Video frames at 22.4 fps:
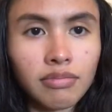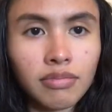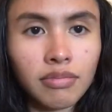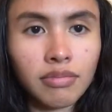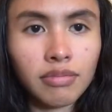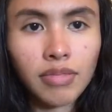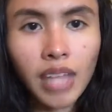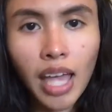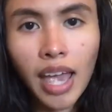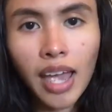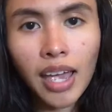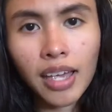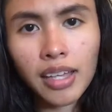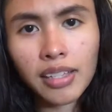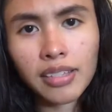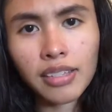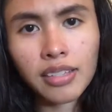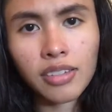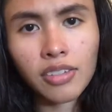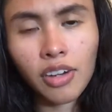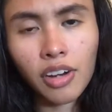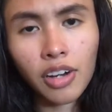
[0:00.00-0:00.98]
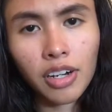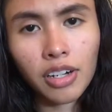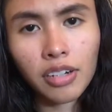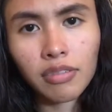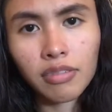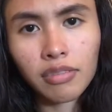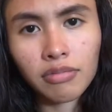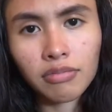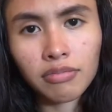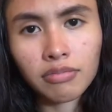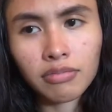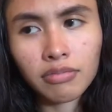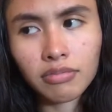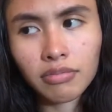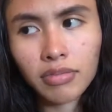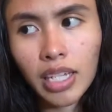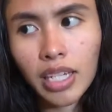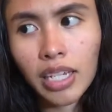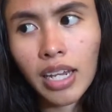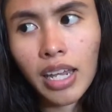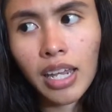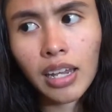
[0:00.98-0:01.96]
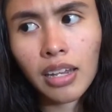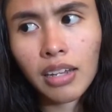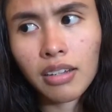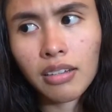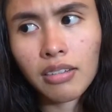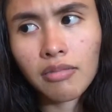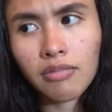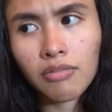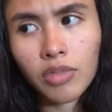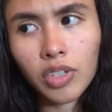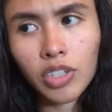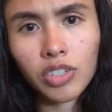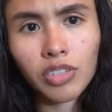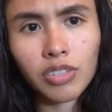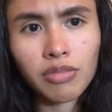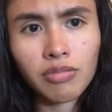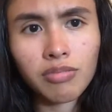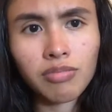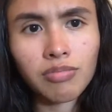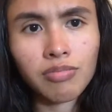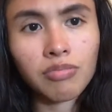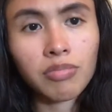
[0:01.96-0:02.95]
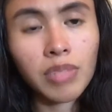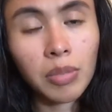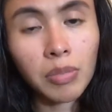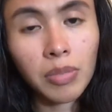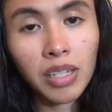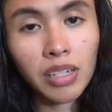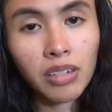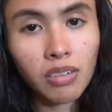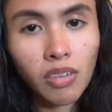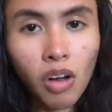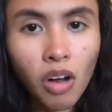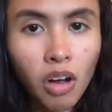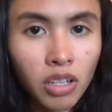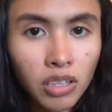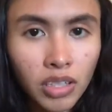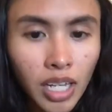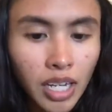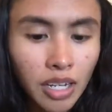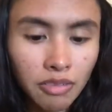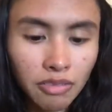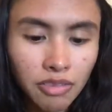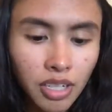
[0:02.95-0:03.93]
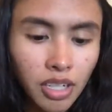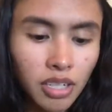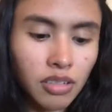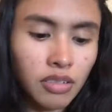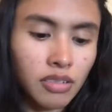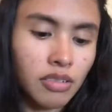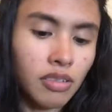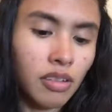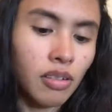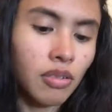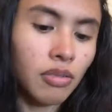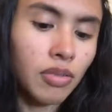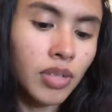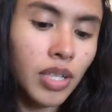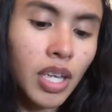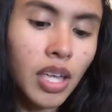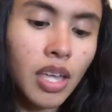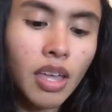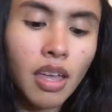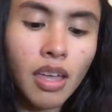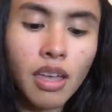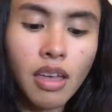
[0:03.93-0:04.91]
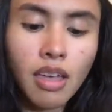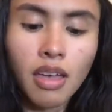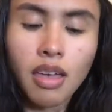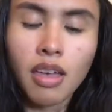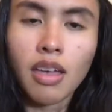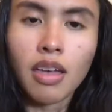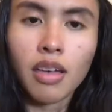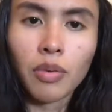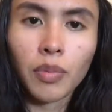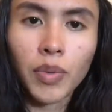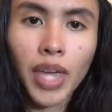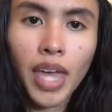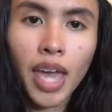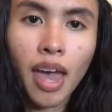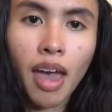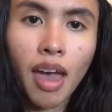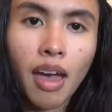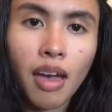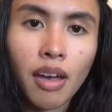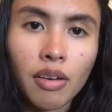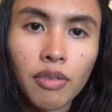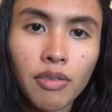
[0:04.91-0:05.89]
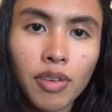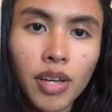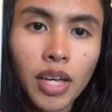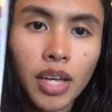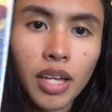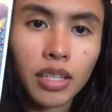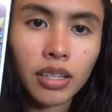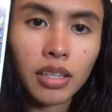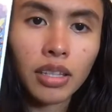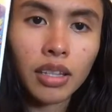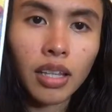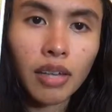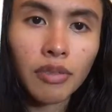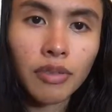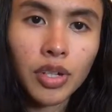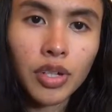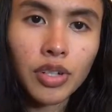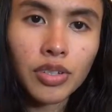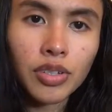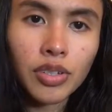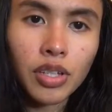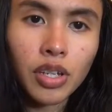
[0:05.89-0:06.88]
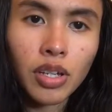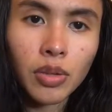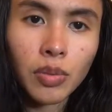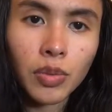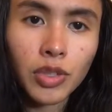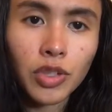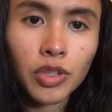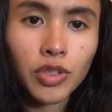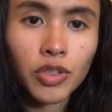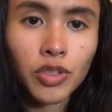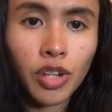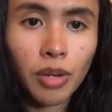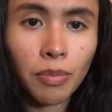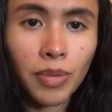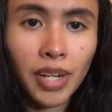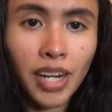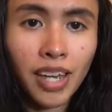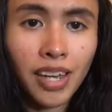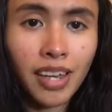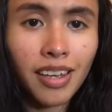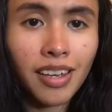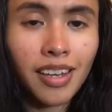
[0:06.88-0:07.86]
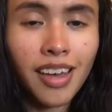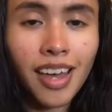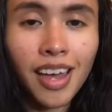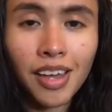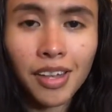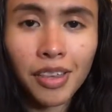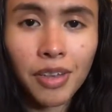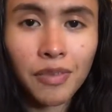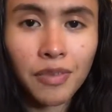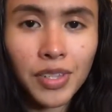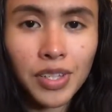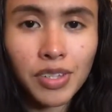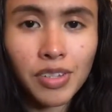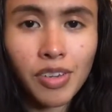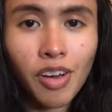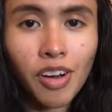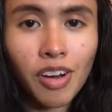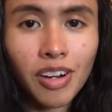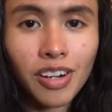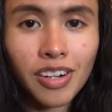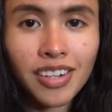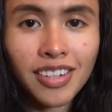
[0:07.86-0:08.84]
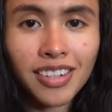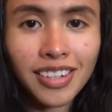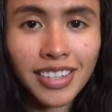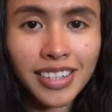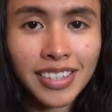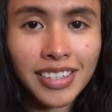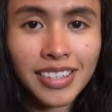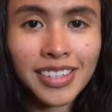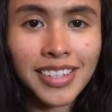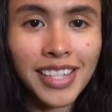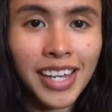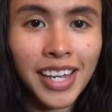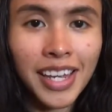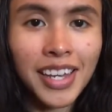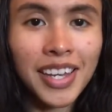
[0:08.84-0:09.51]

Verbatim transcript: that has a start and end, which I mean all life does. So we have the Lovers, which is Gemini. I love this card. This is like